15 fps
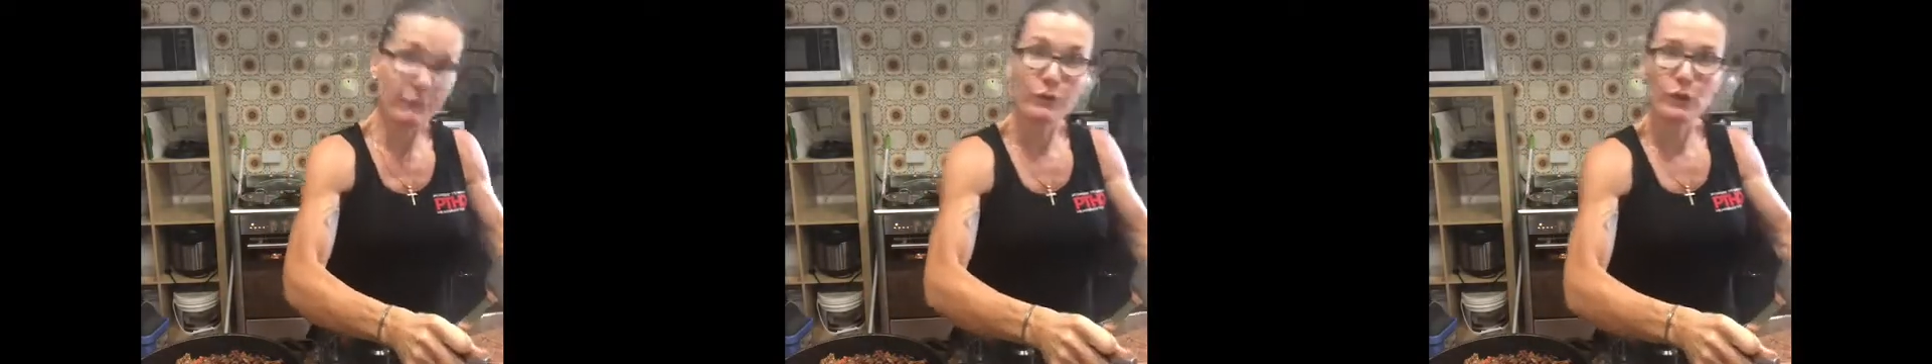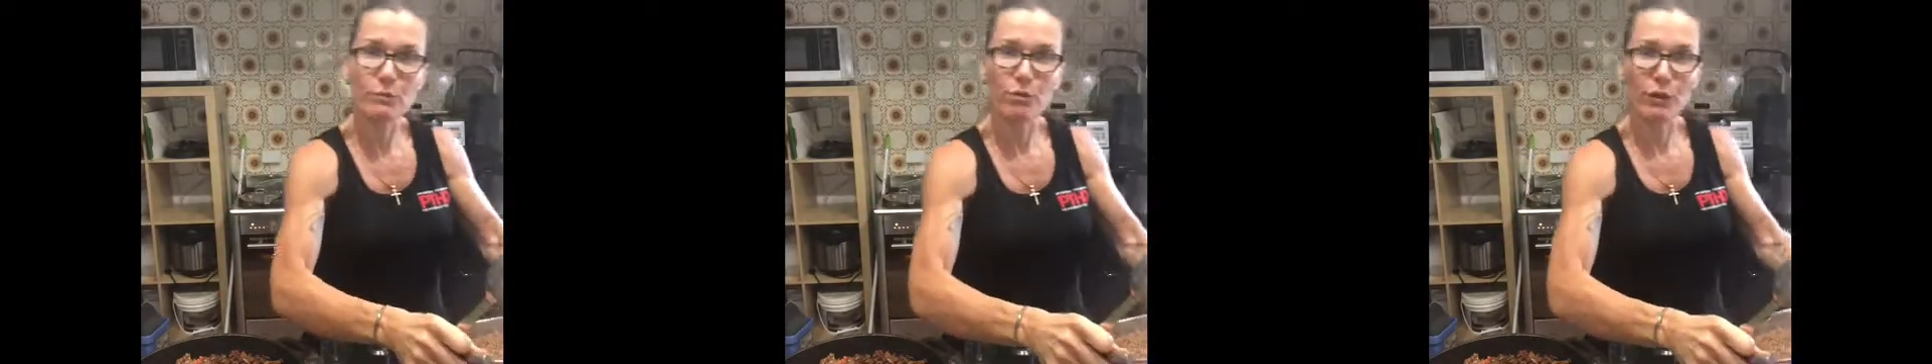
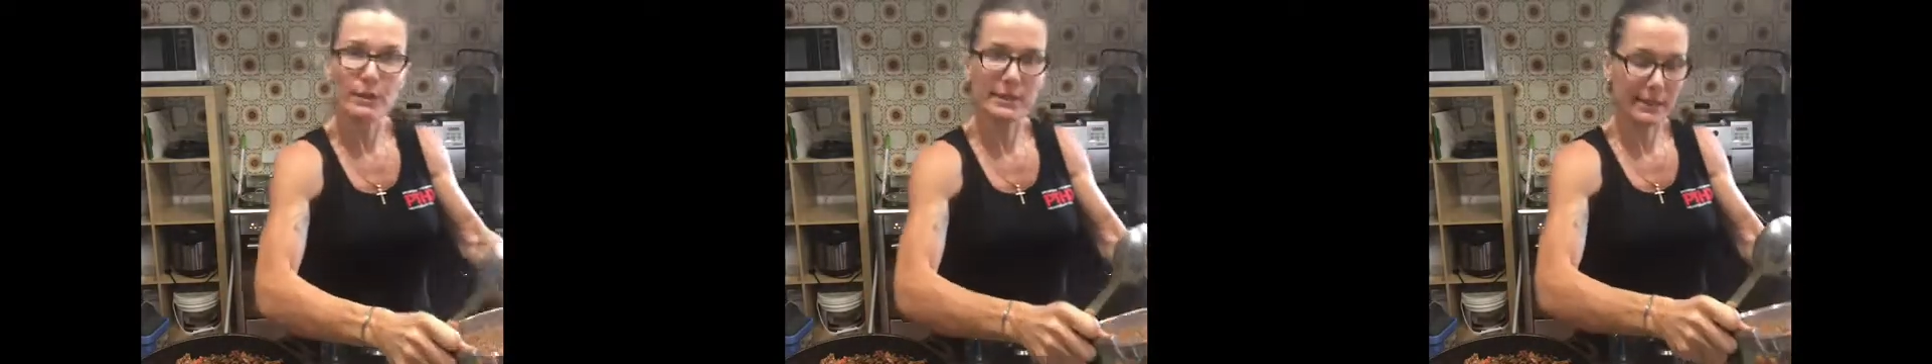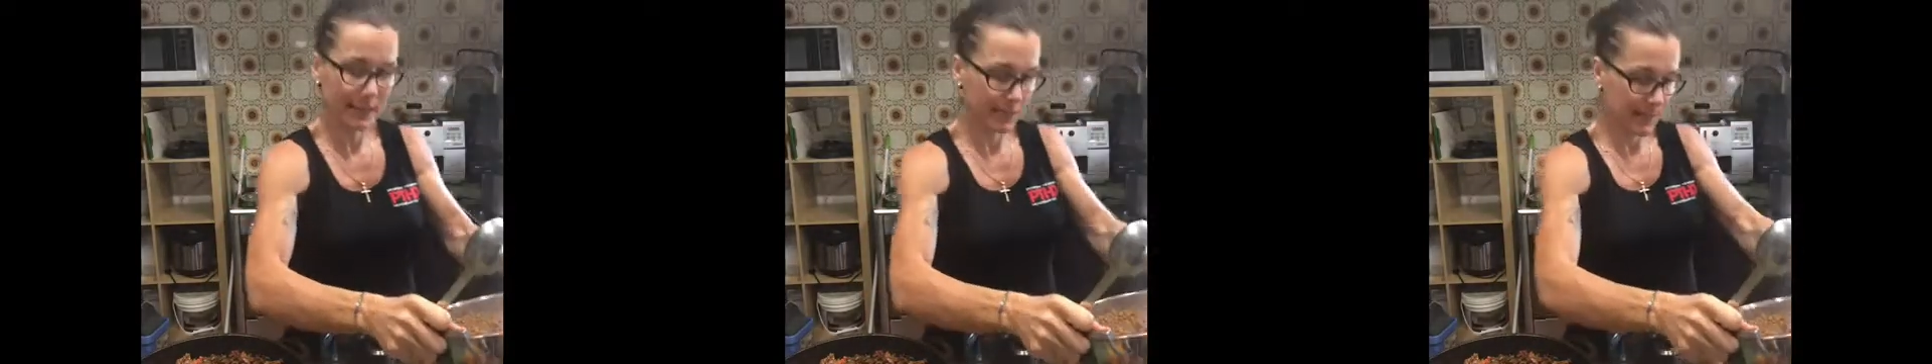food
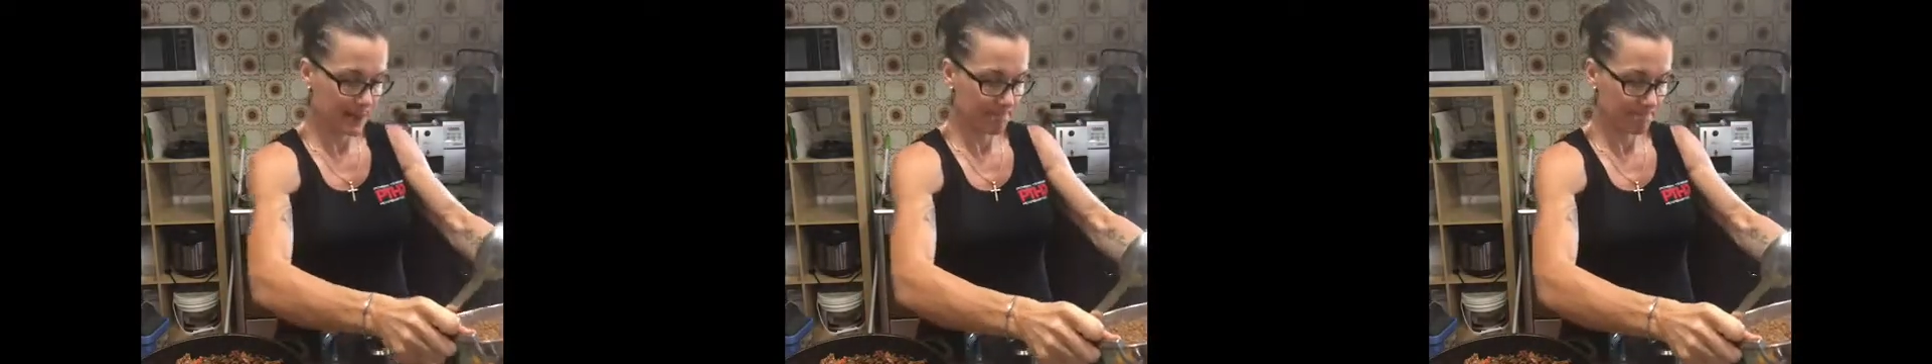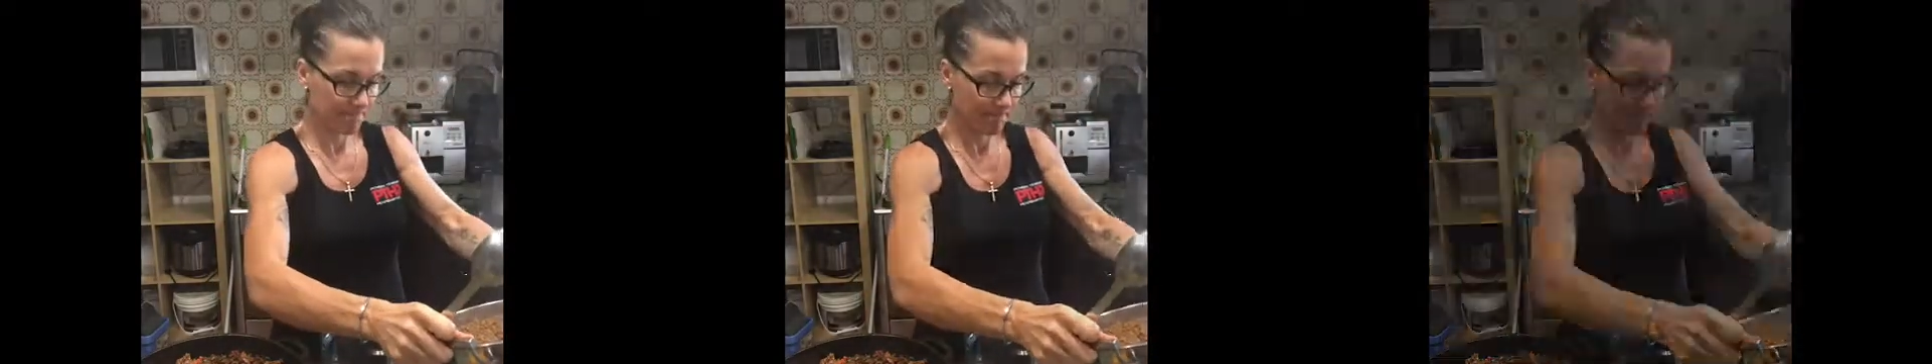processor.
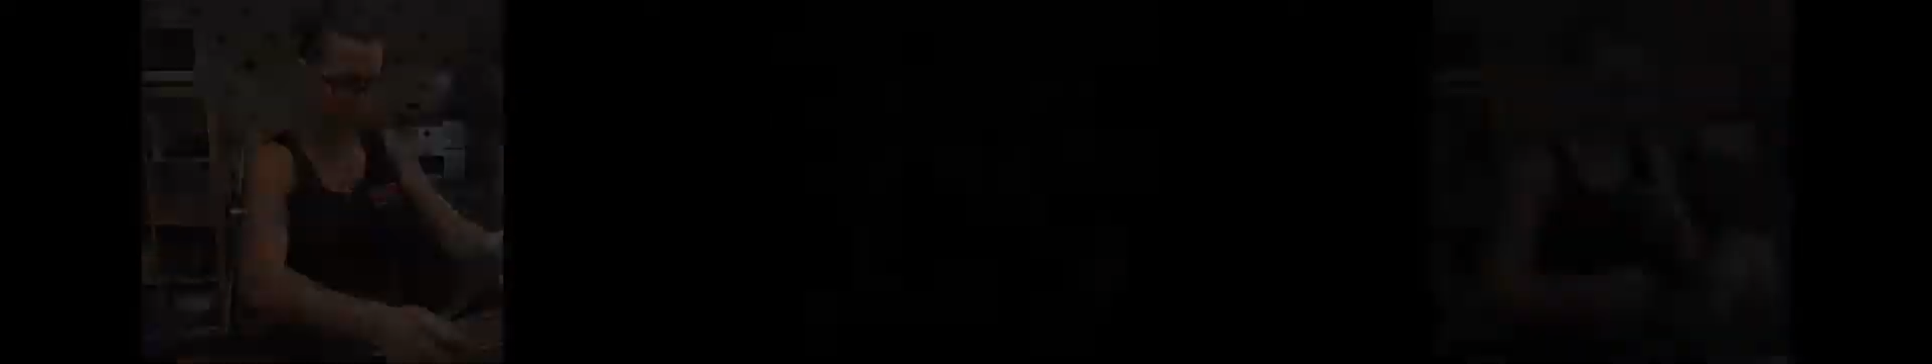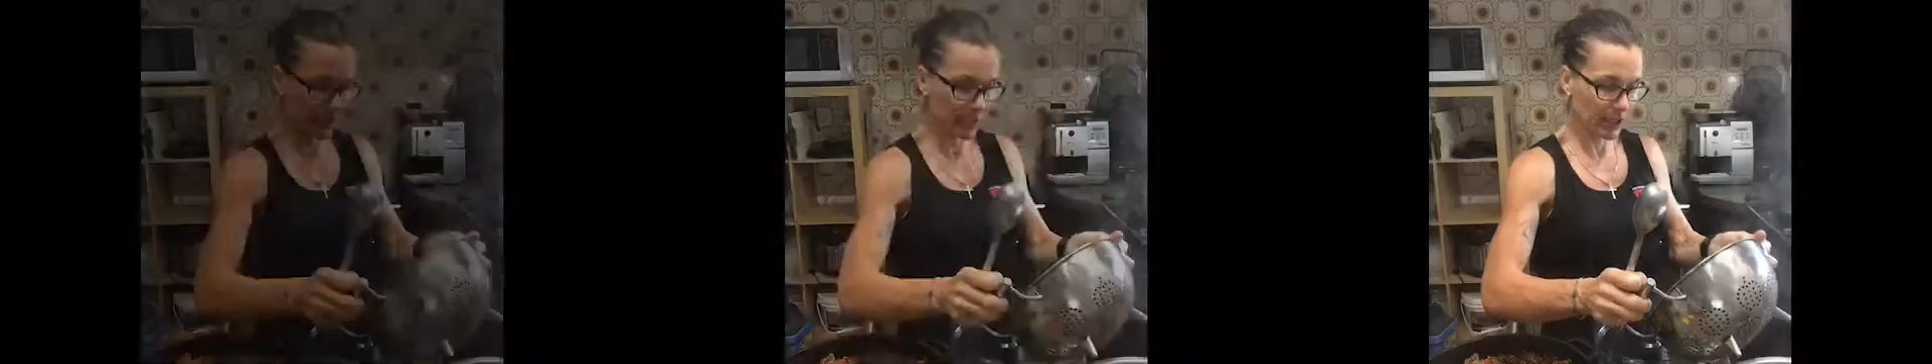
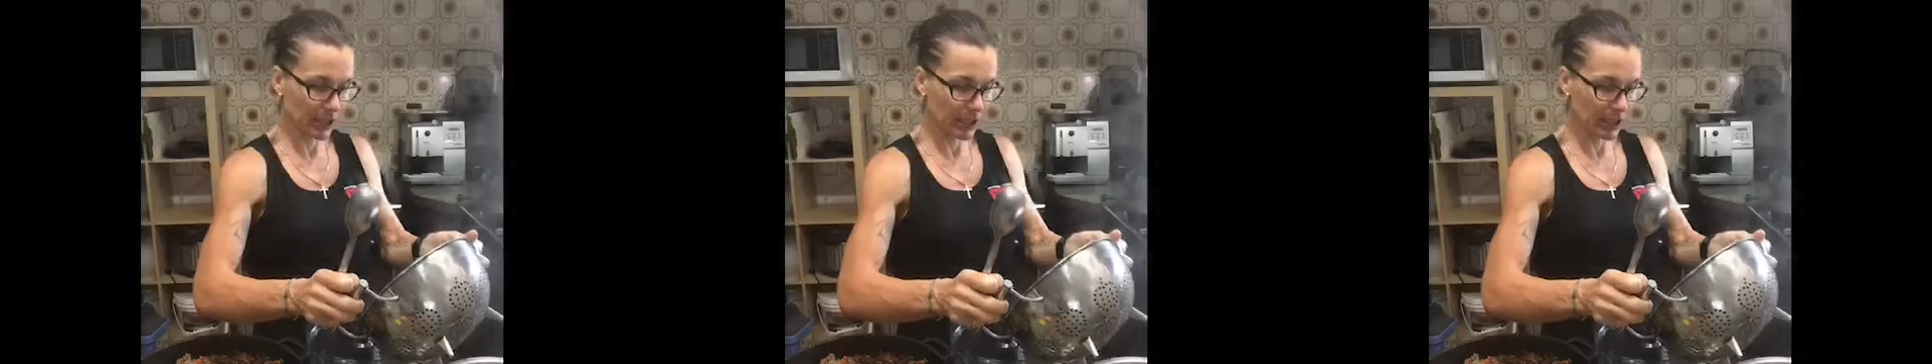I'm going